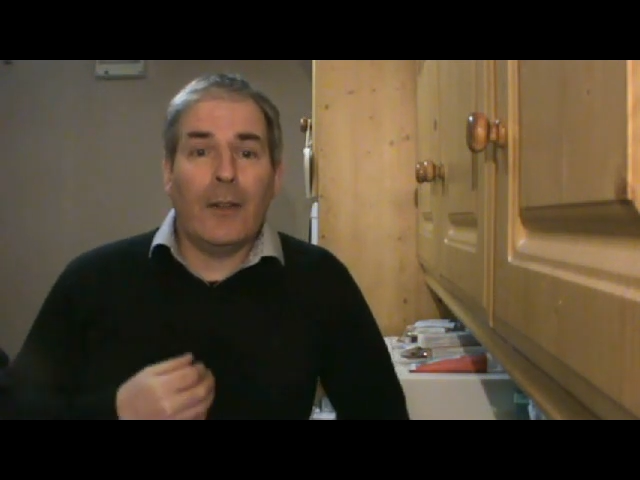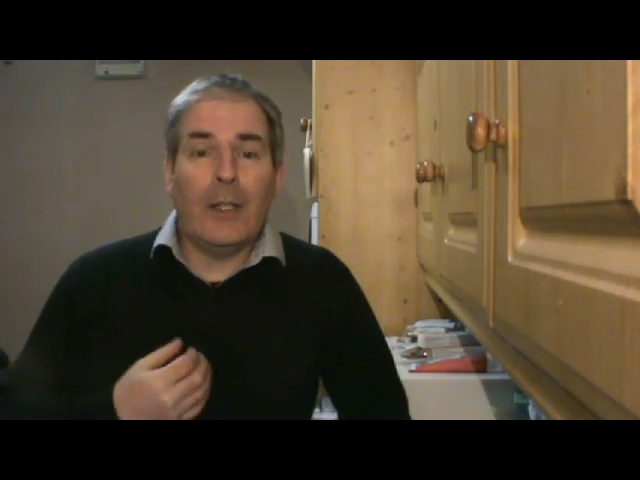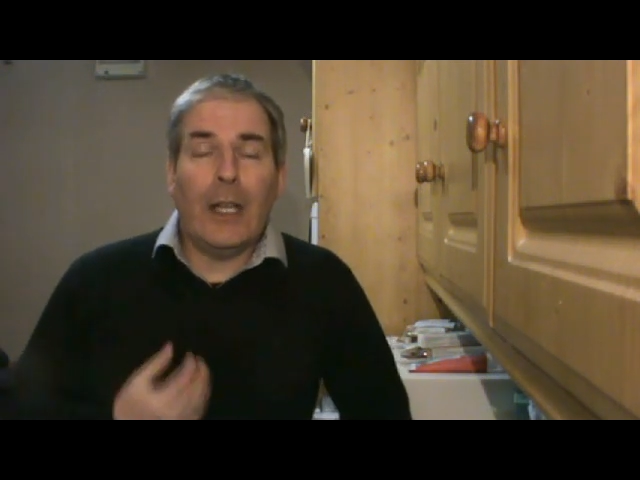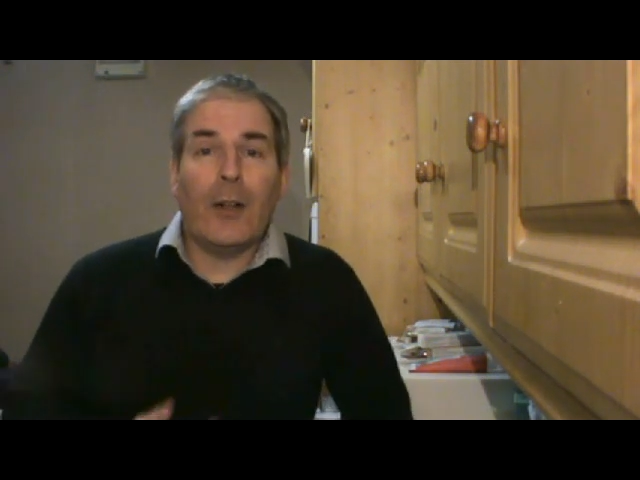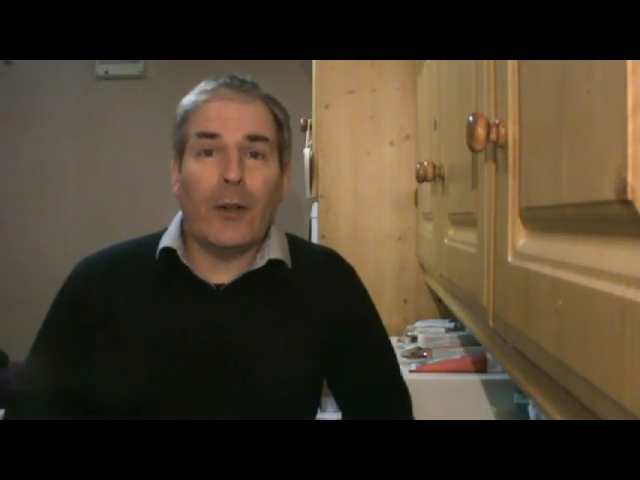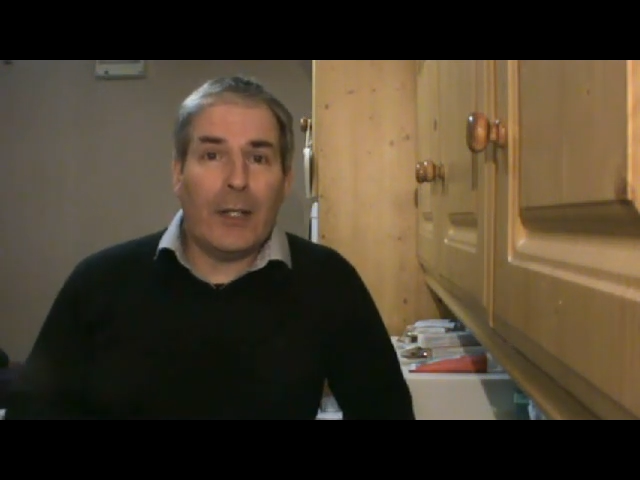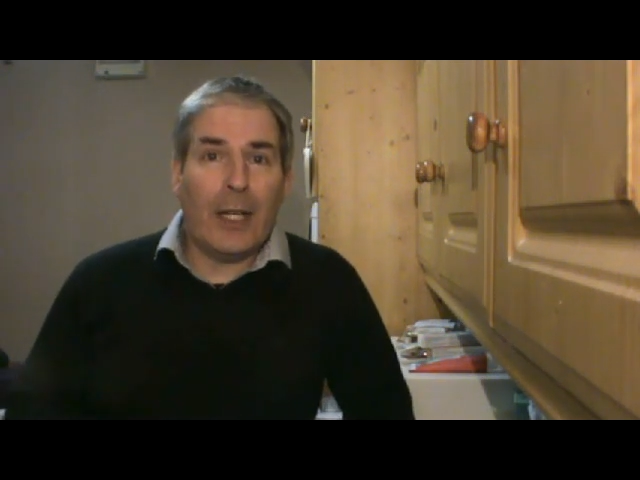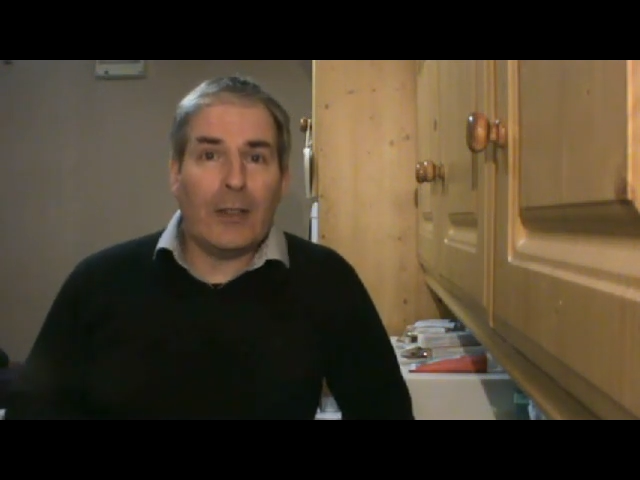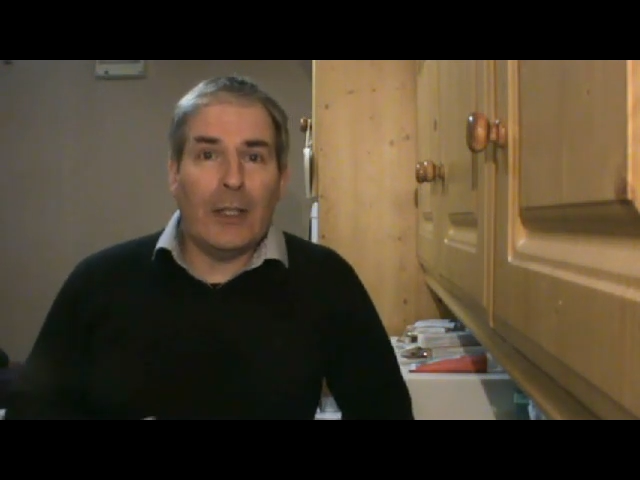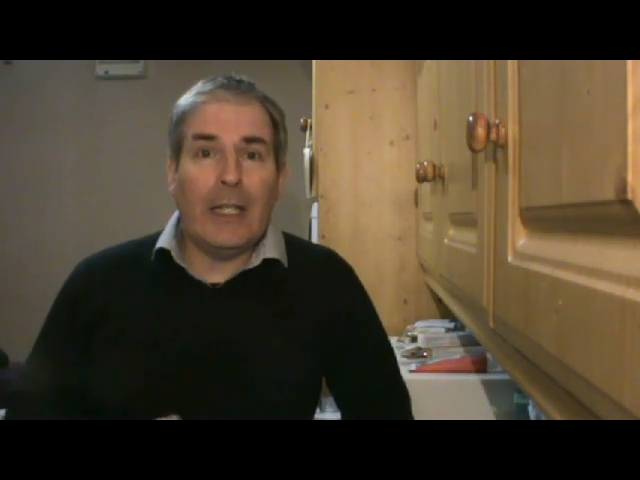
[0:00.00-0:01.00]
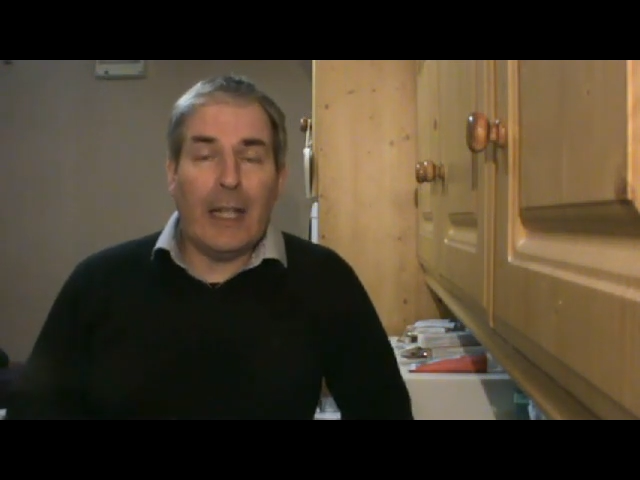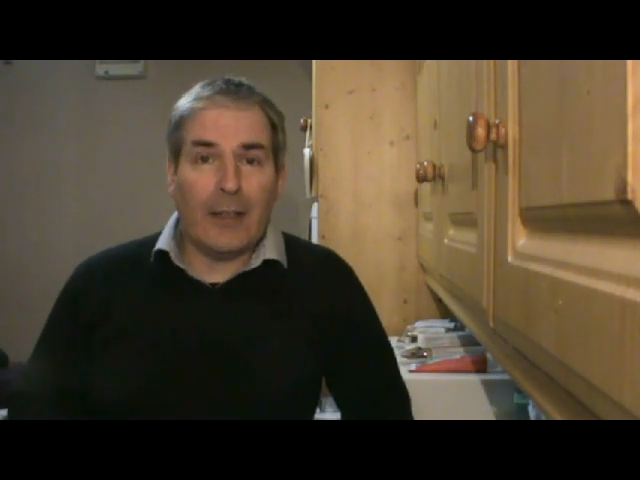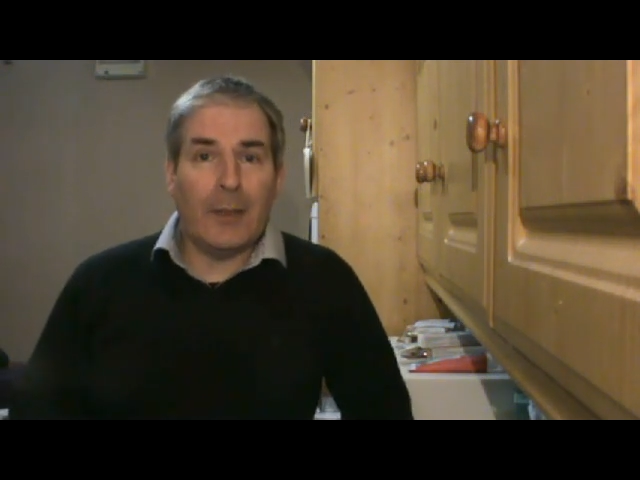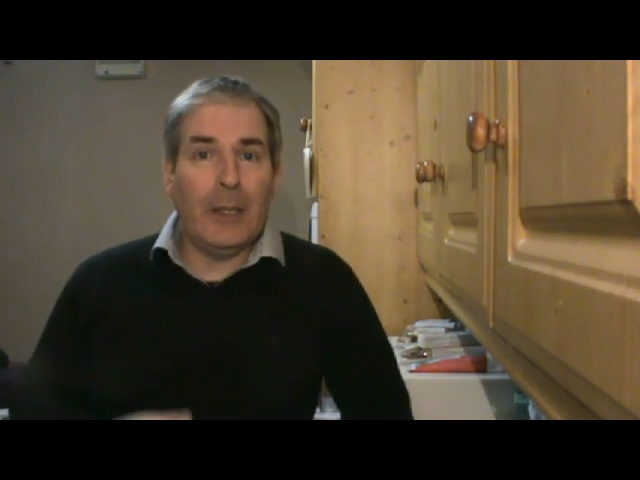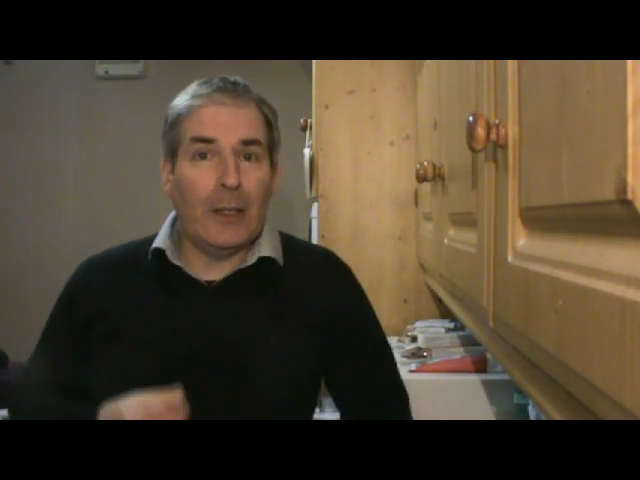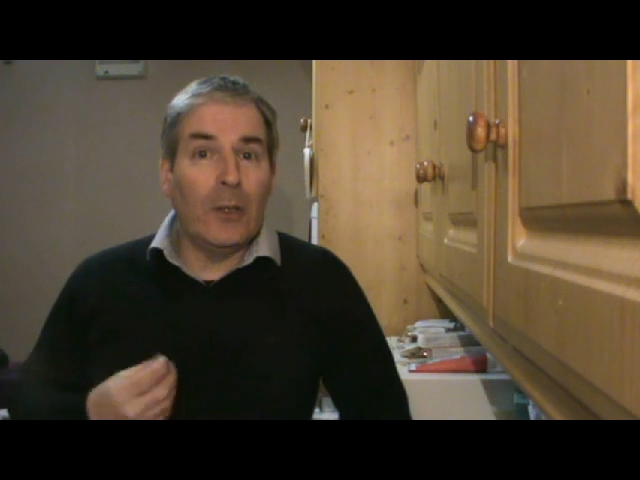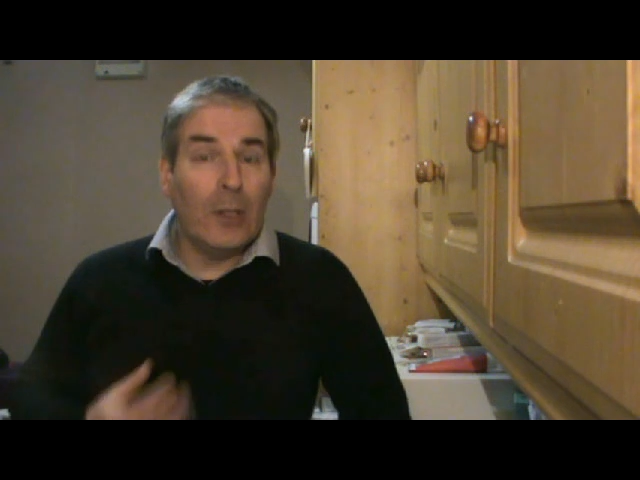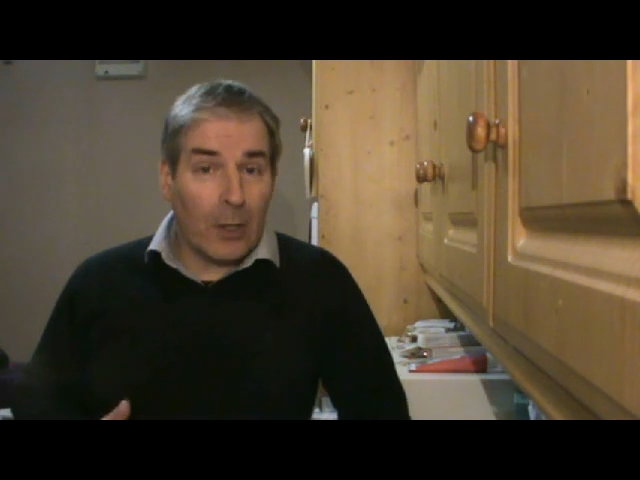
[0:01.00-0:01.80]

to get her attention he has to be a good